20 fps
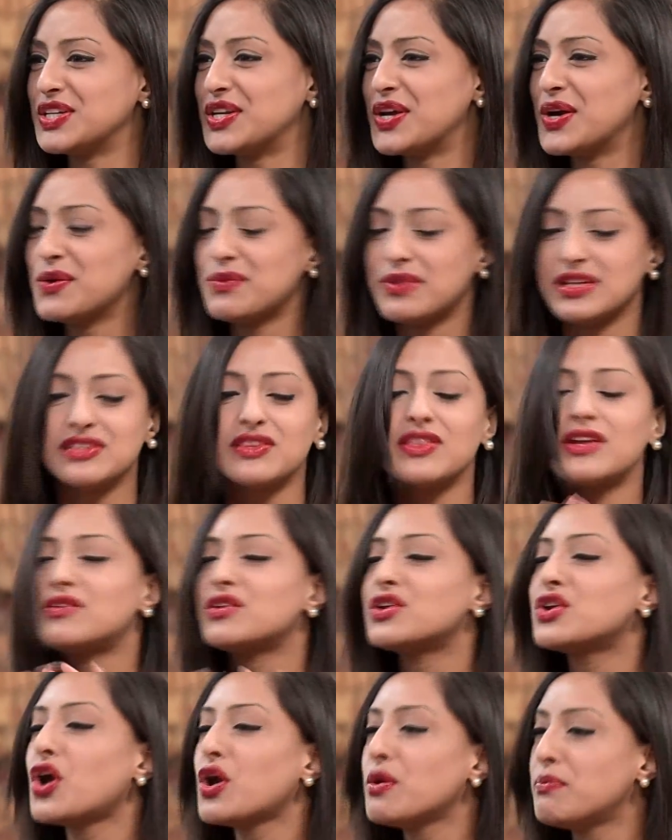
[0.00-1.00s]
You know, there
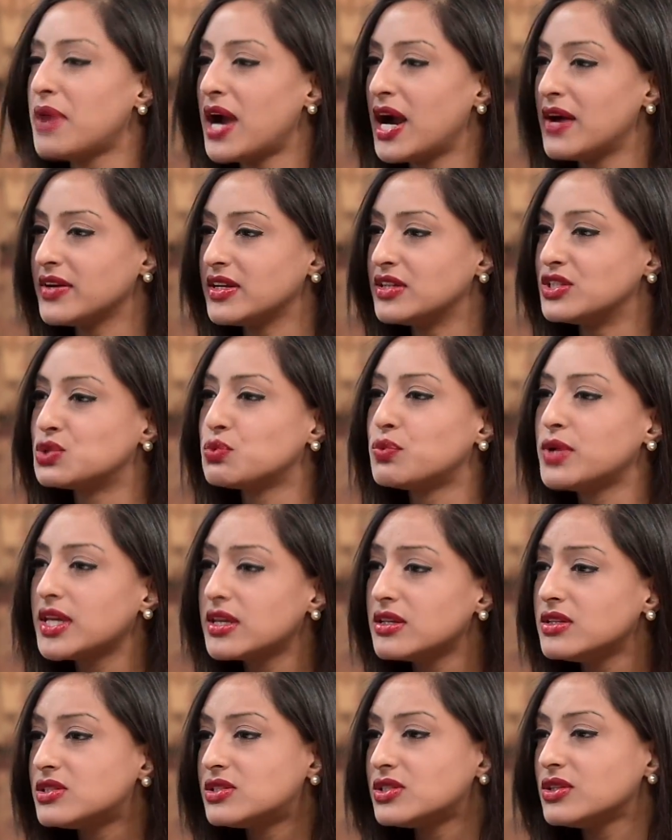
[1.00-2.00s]
are no barriers. We
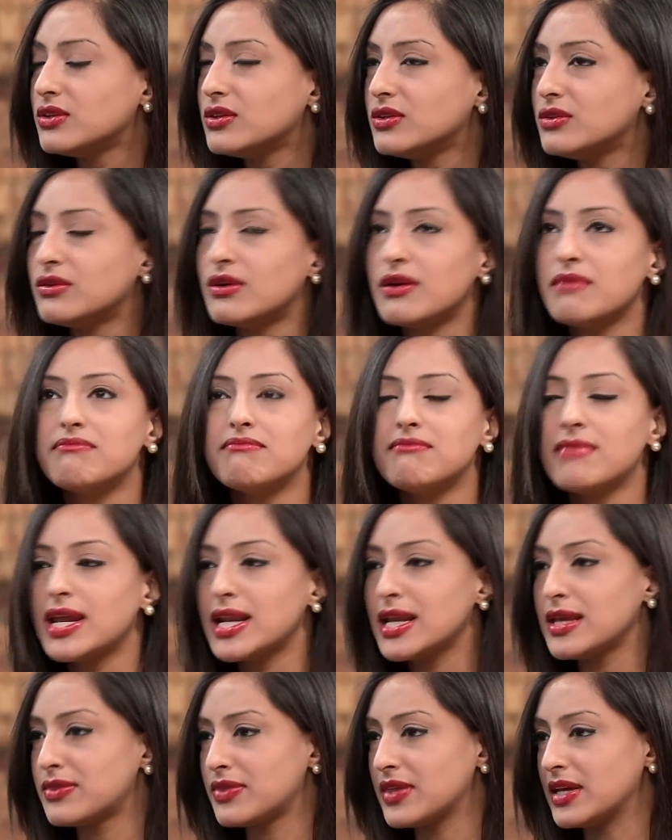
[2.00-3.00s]
can do
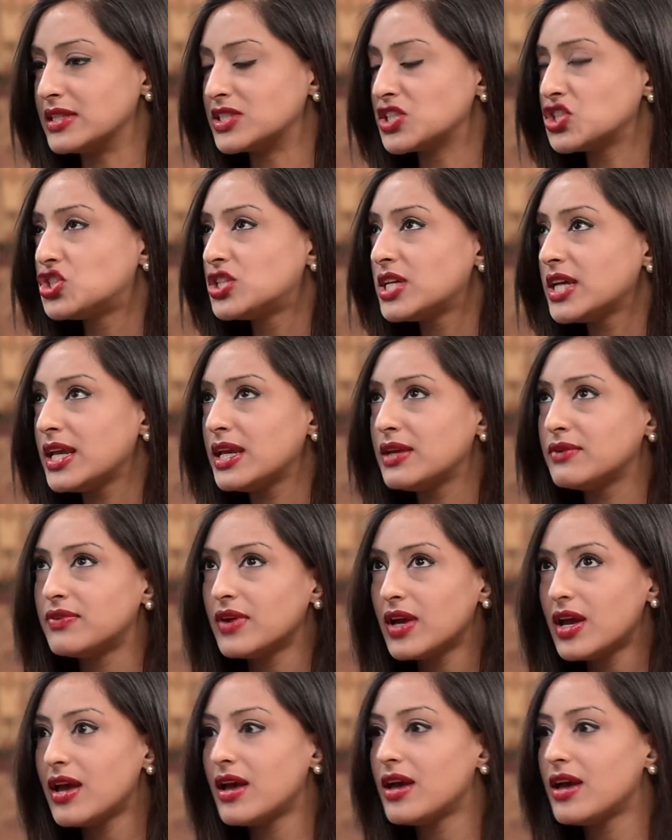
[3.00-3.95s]
many things, achieve